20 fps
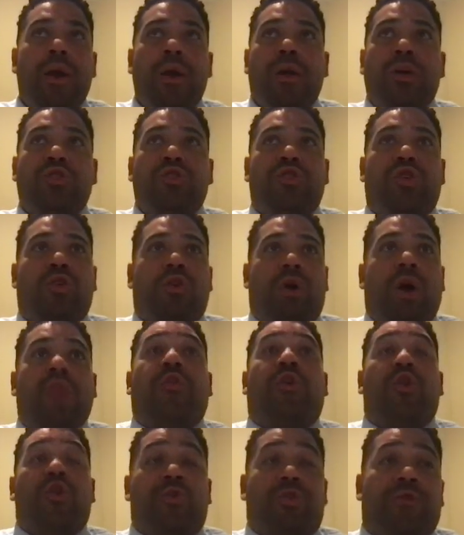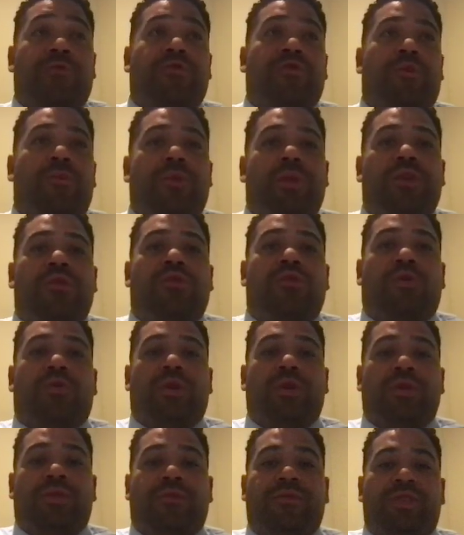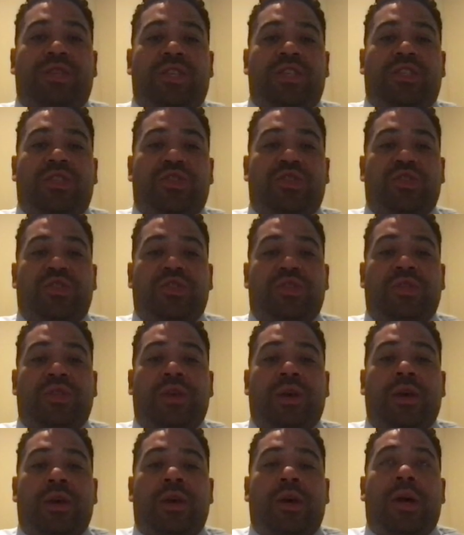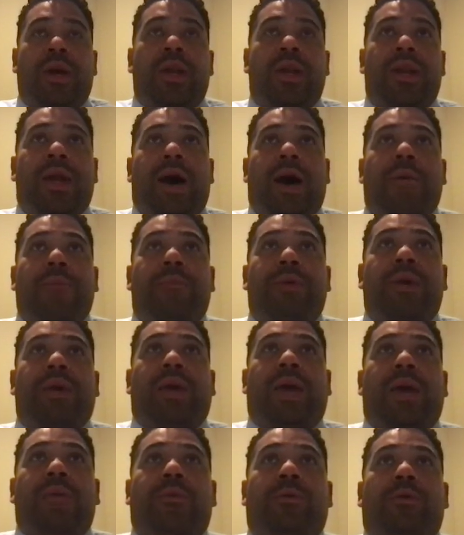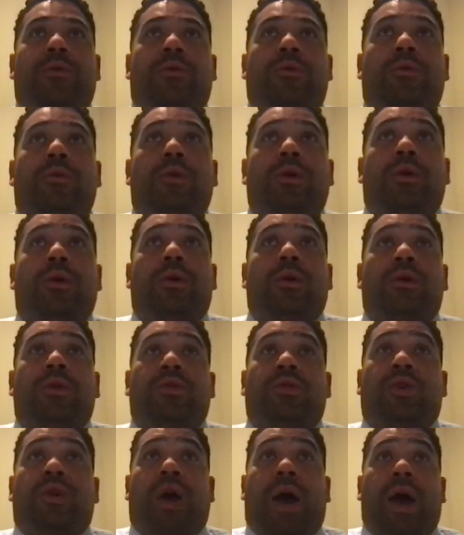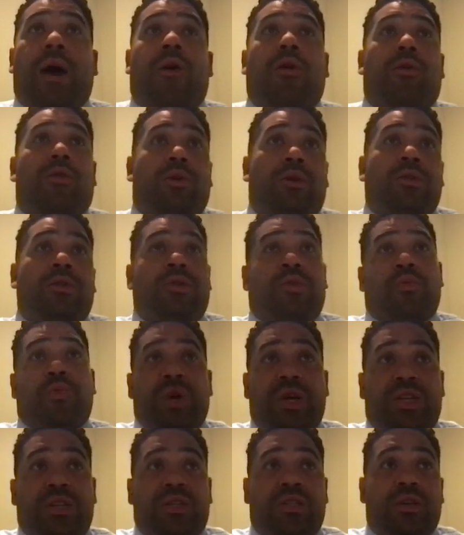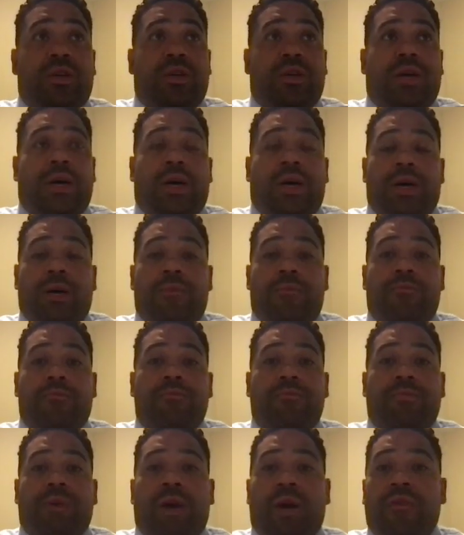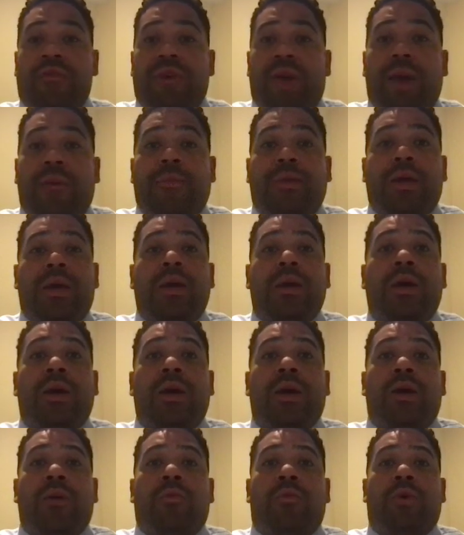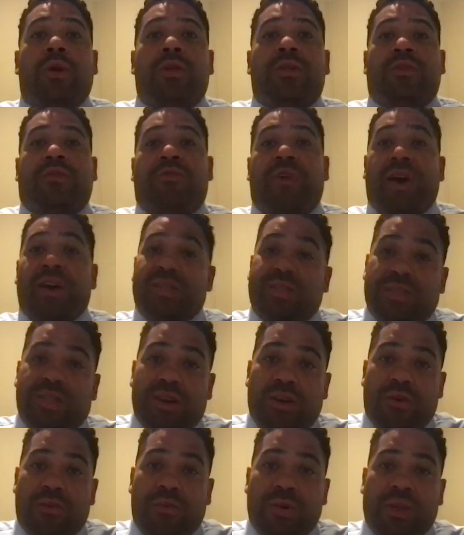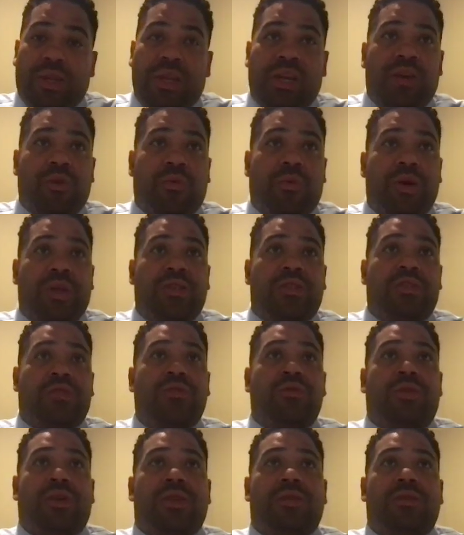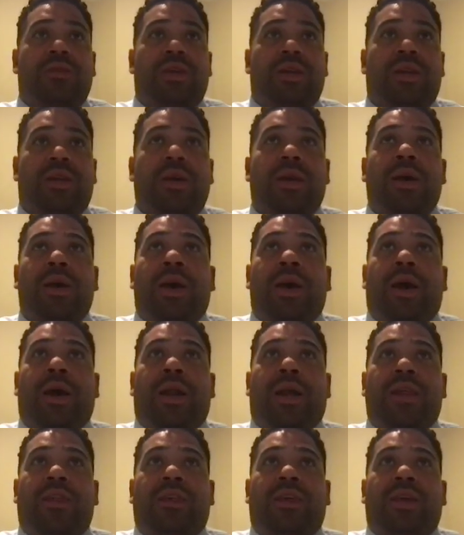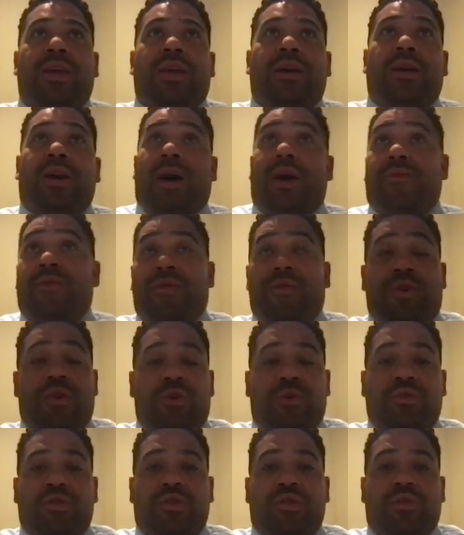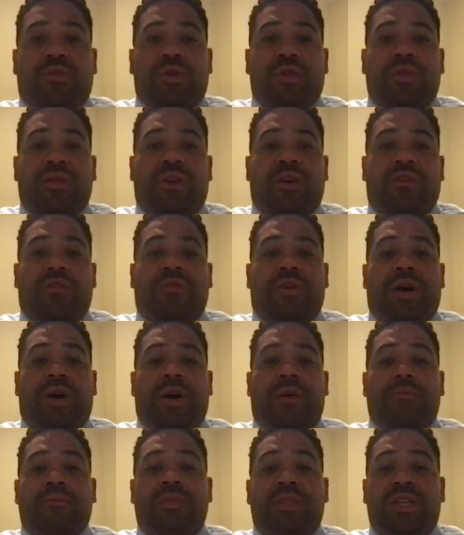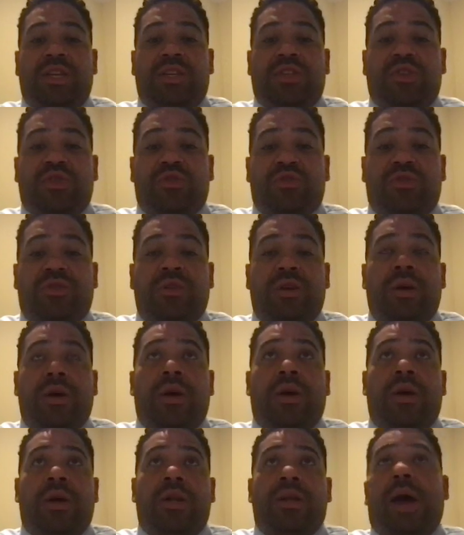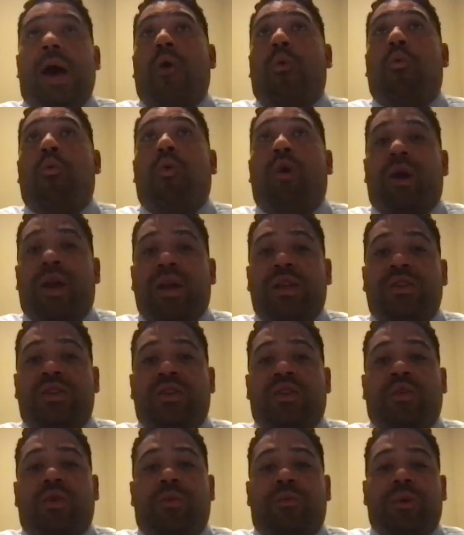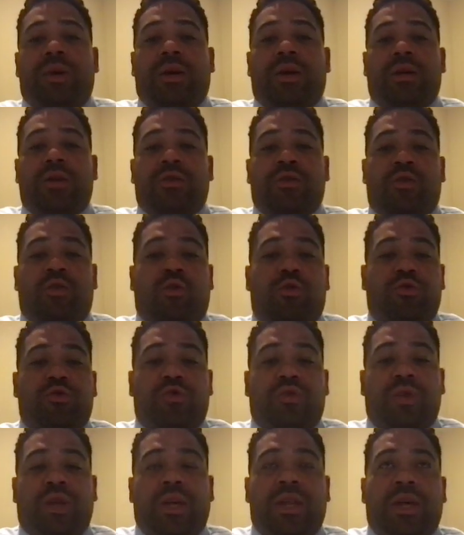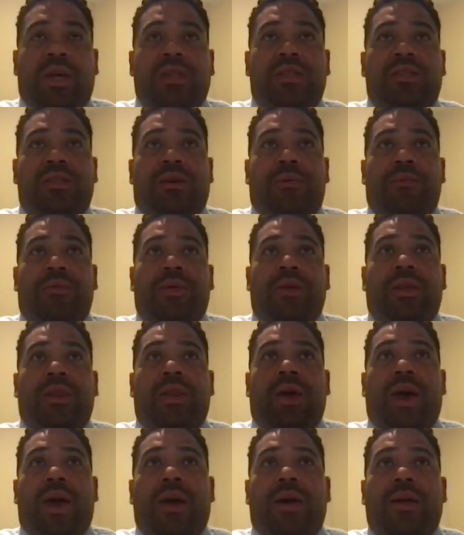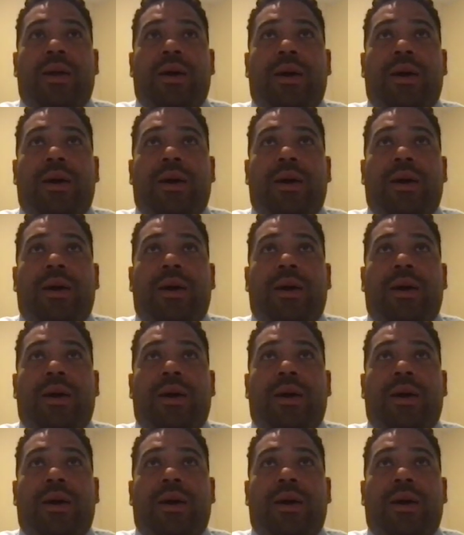so I've heard of so many stories of teachers not being able to reach a family, which affects their ability to reach students. And I think I've even heard stories of teachers not wanting to do it because culturally that's something that